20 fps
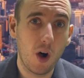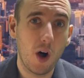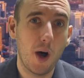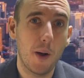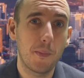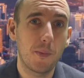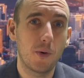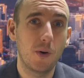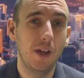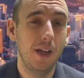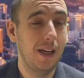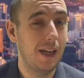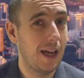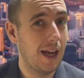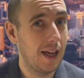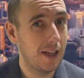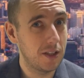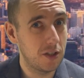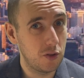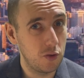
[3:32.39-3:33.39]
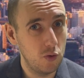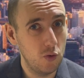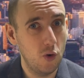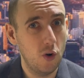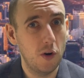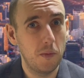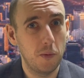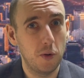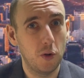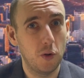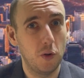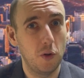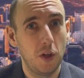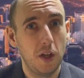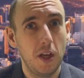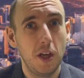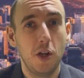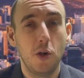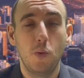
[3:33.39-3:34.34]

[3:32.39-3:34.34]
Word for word: operate as normal,